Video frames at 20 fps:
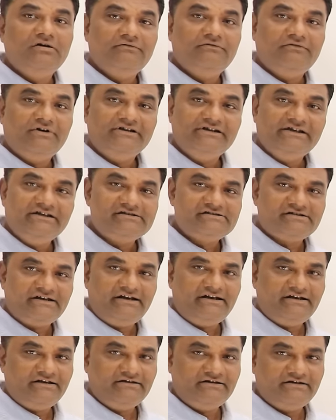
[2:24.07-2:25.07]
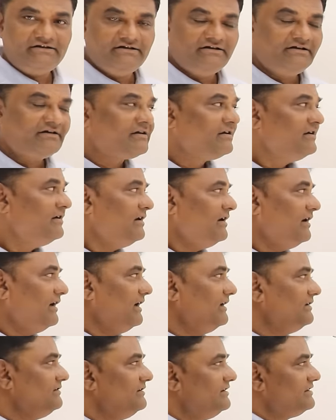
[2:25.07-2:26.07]
one inside another,
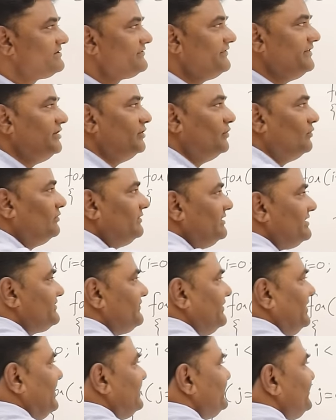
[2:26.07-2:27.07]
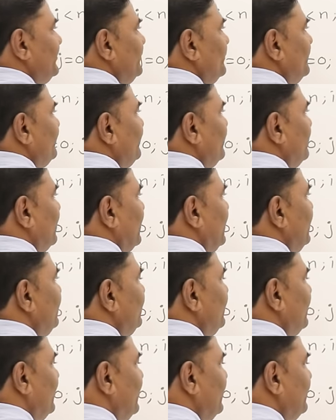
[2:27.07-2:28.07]
and this we know this will execute for
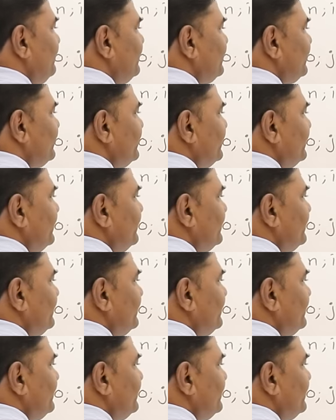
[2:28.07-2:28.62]
n times.